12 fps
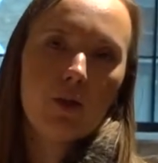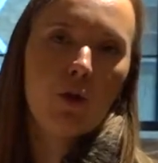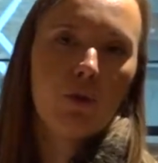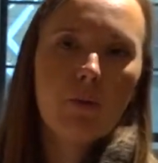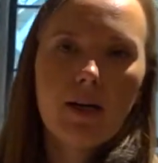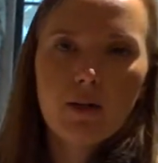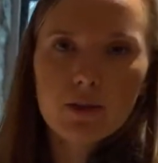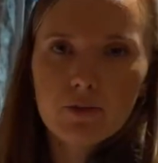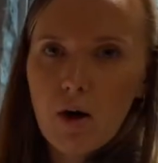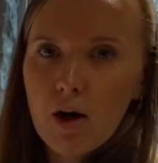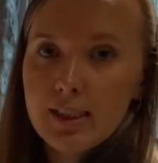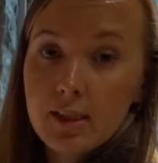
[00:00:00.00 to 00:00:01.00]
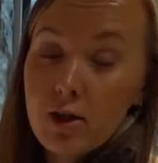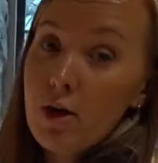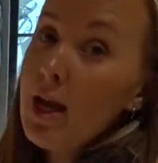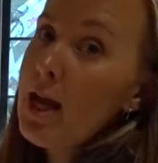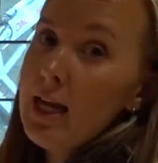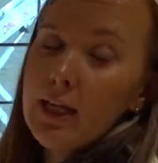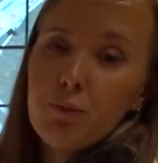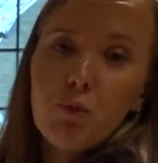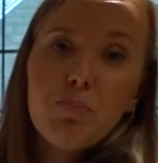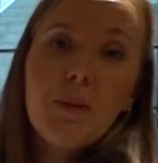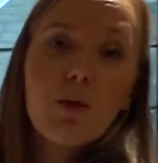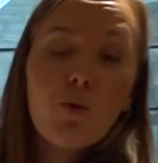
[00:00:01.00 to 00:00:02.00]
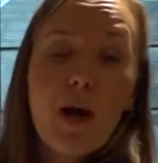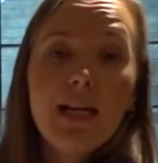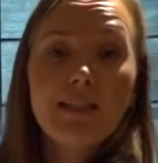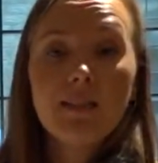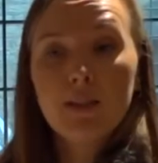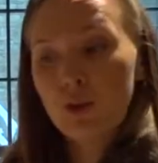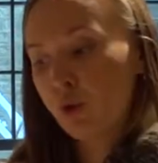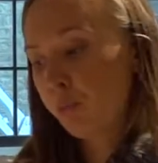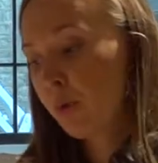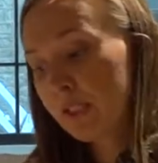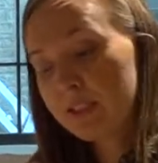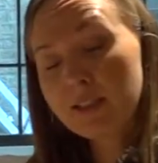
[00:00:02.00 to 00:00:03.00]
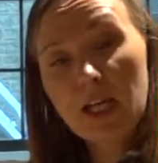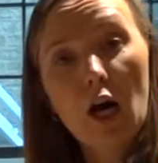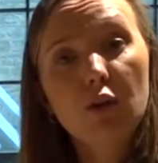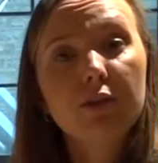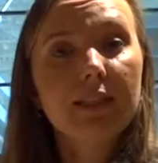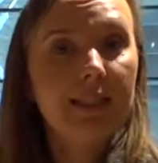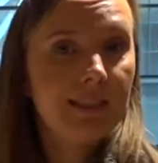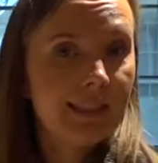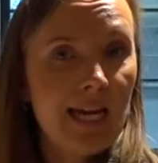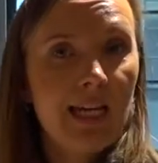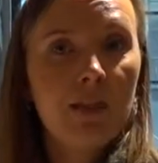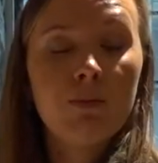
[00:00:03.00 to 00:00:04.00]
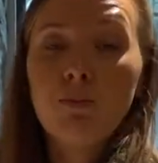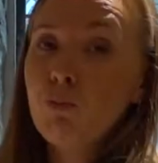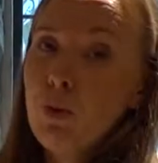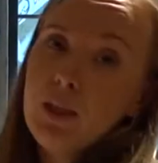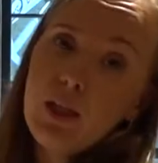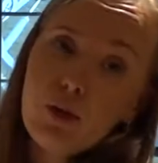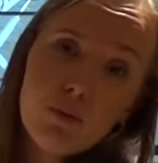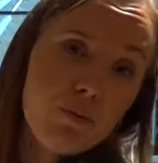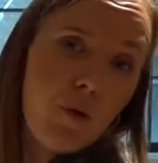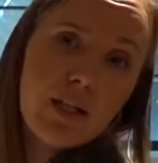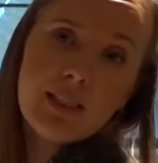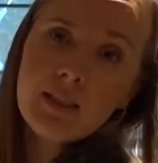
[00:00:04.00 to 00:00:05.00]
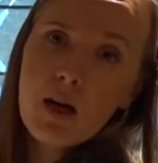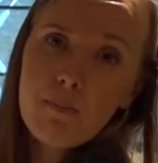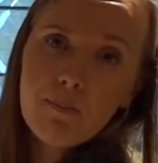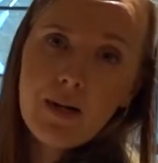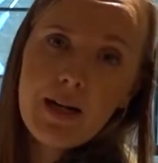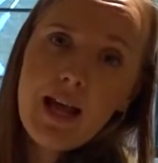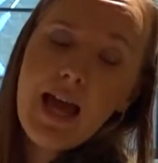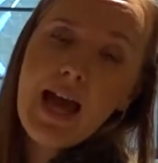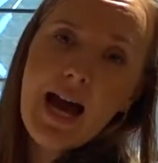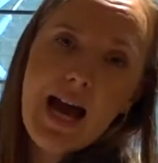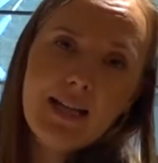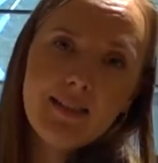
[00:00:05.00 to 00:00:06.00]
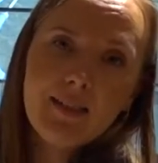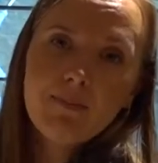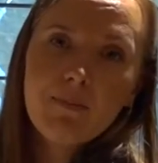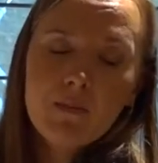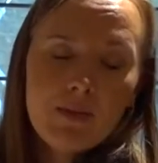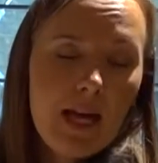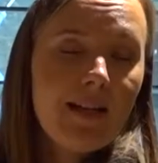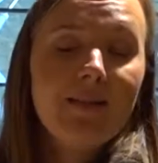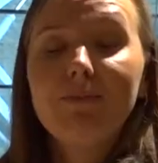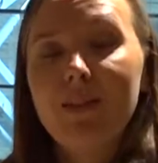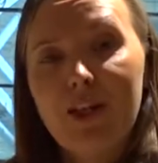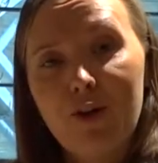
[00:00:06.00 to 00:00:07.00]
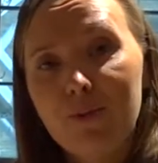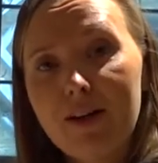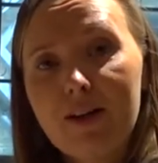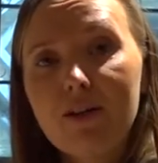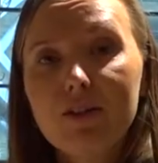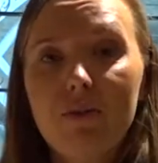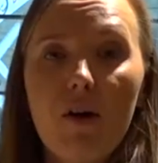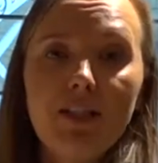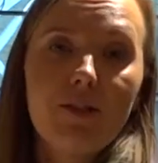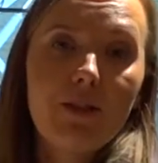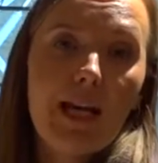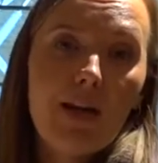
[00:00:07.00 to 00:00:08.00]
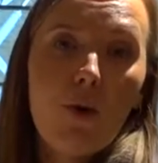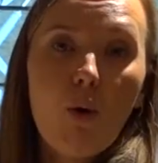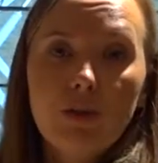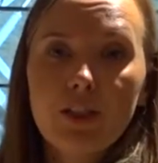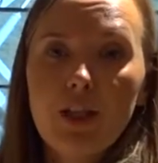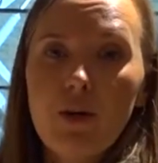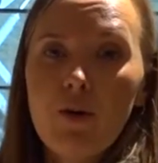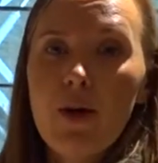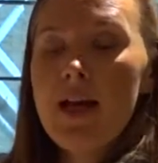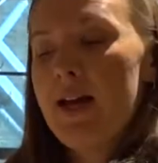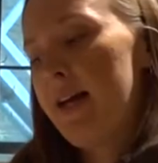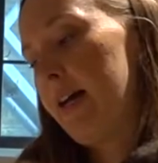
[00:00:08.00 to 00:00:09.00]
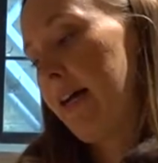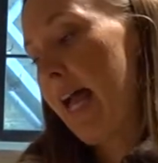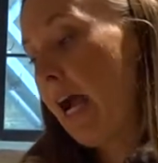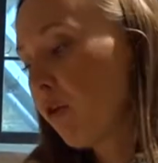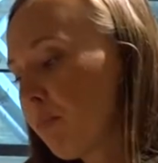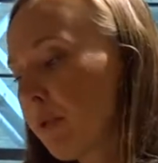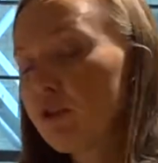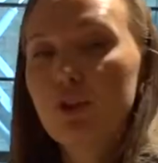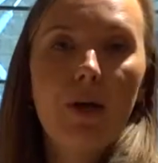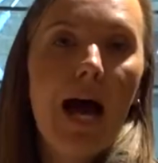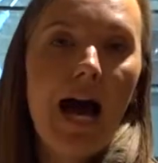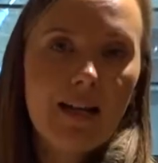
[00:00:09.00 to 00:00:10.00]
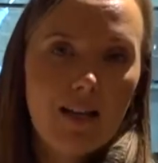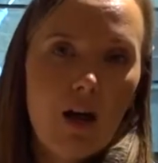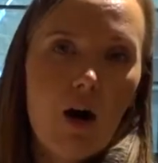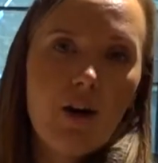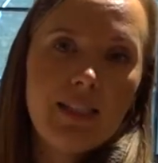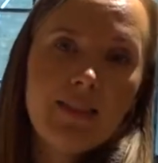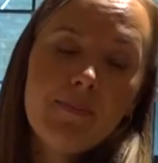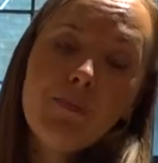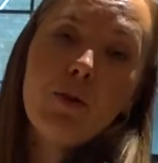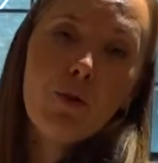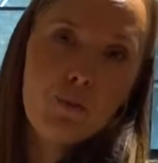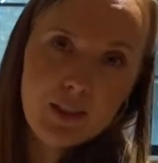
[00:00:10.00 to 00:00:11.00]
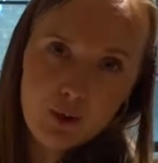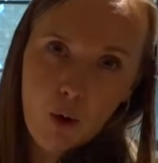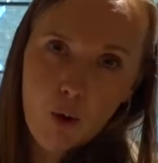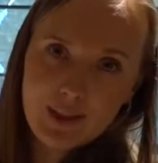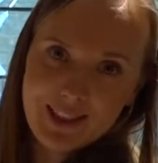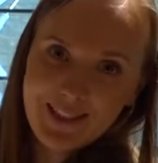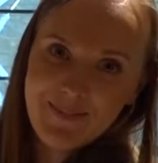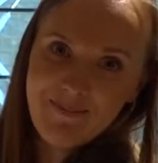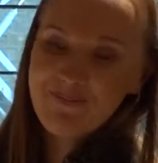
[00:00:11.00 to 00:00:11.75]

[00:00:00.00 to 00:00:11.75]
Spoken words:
career advisor, it would be great to print it out and take it with you, for example, and then the career advisor can also help you to analyze the results.